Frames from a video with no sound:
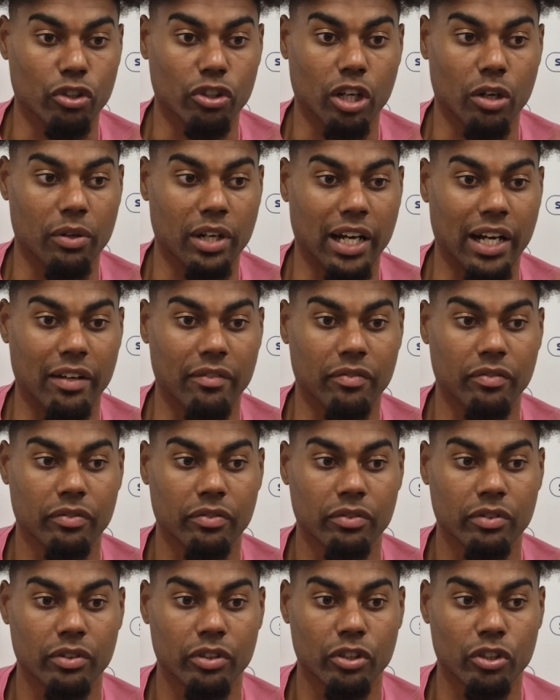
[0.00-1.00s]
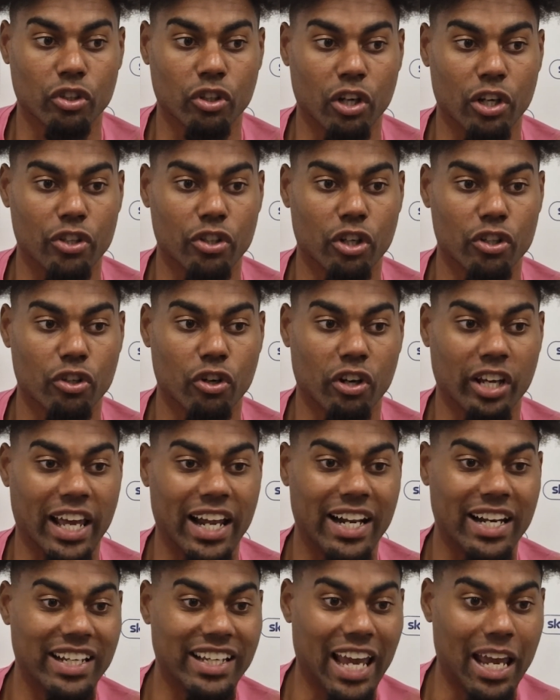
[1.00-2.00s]
not getting
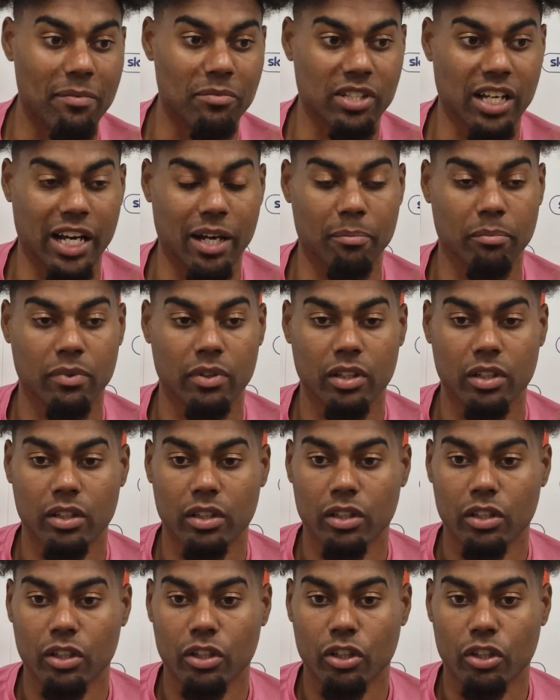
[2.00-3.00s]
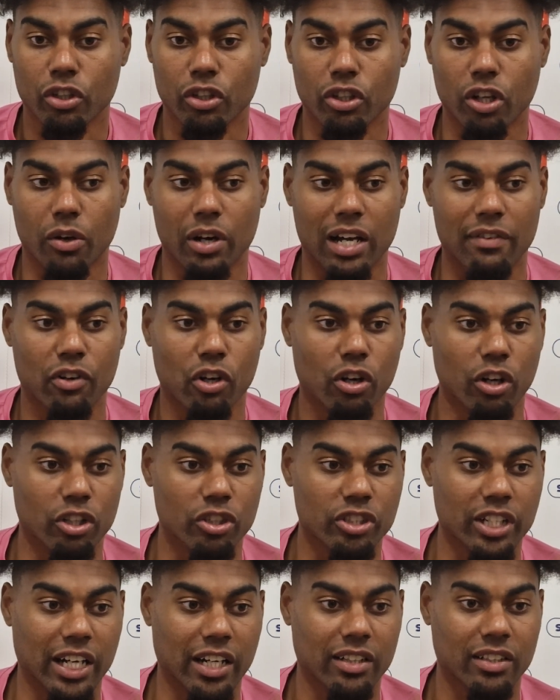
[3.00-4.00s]
any game time. You don't have a
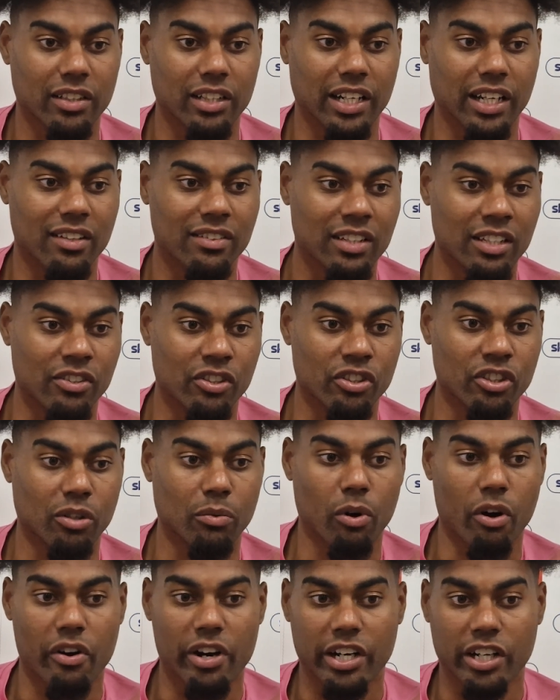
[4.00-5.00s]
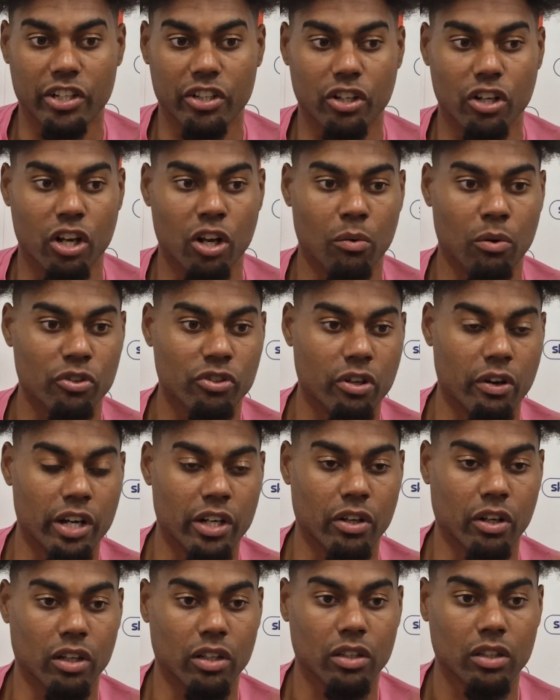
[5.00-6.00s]
contract. The next season you're worried and you don't know what's
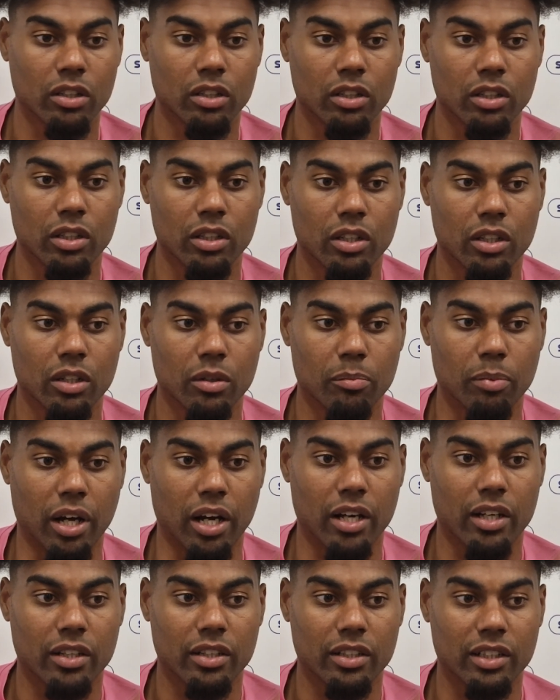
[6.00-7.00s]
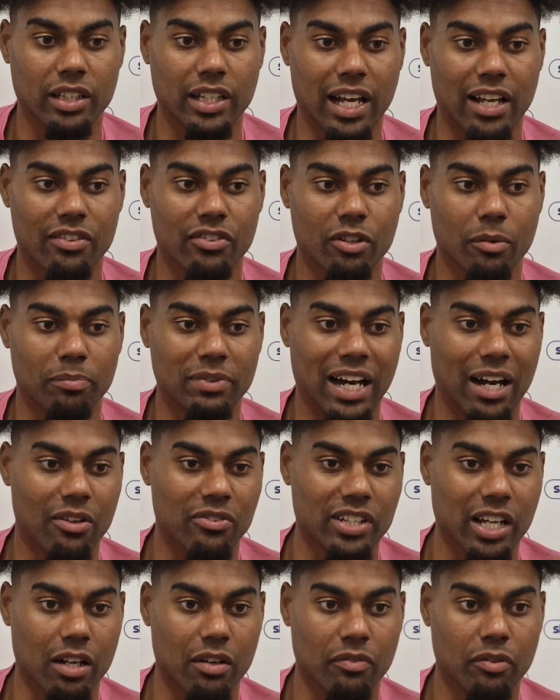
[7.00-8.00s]
going on. But that's the
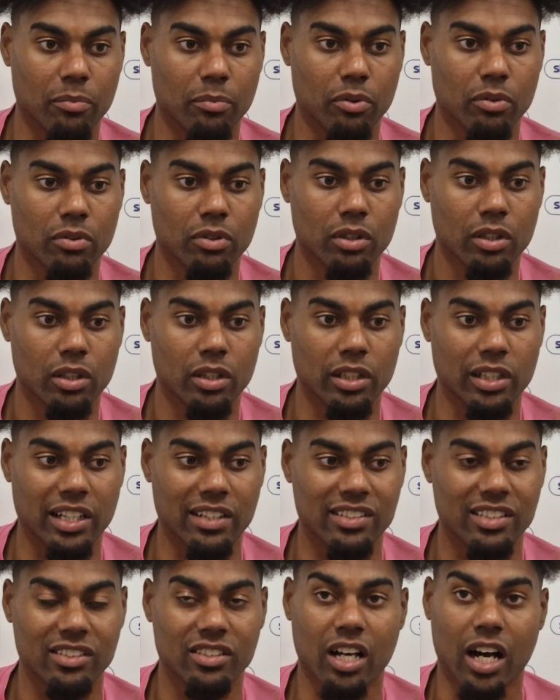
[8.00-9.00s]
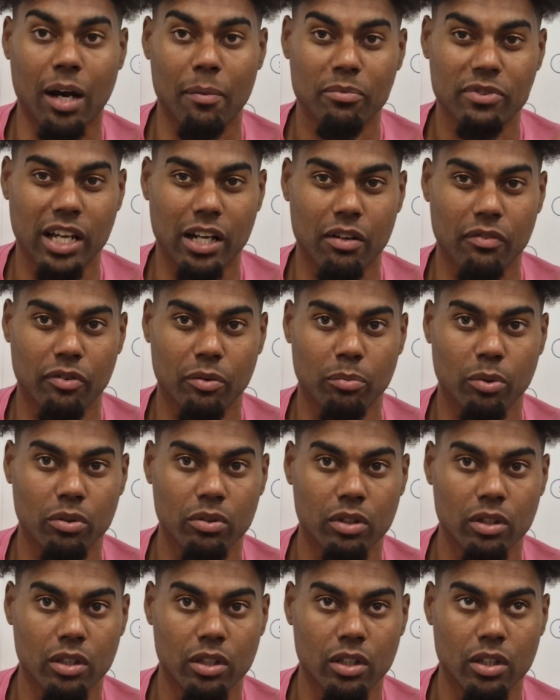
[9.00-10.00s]
downside of football. This is the upside of football.
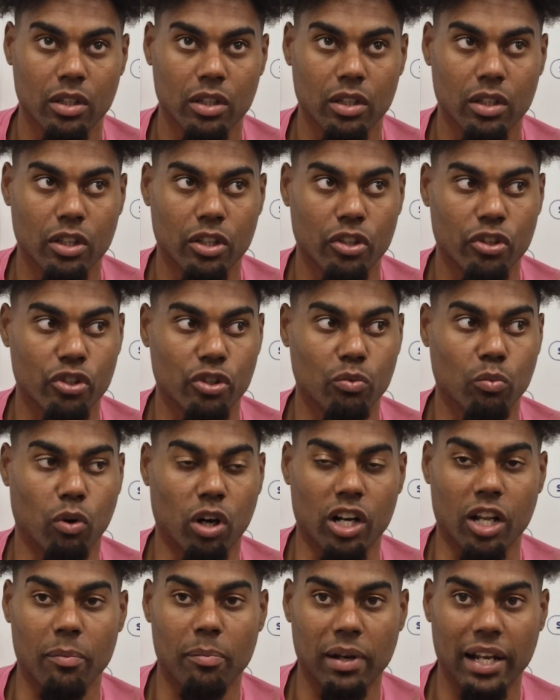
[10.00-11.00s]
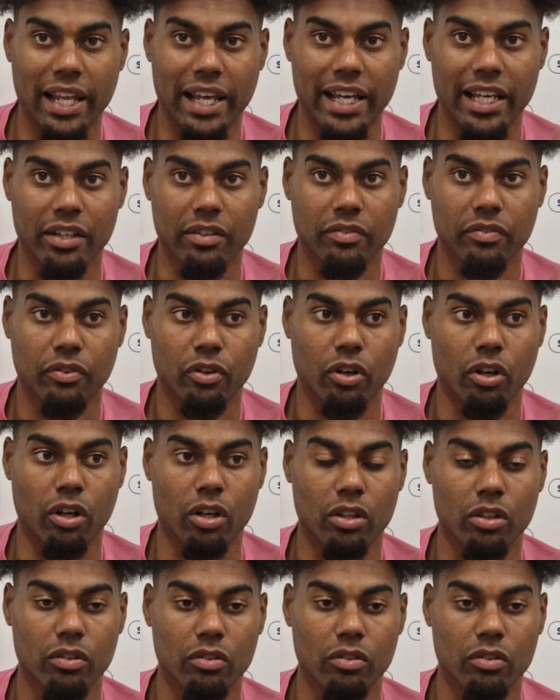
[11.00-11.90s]
You want to play for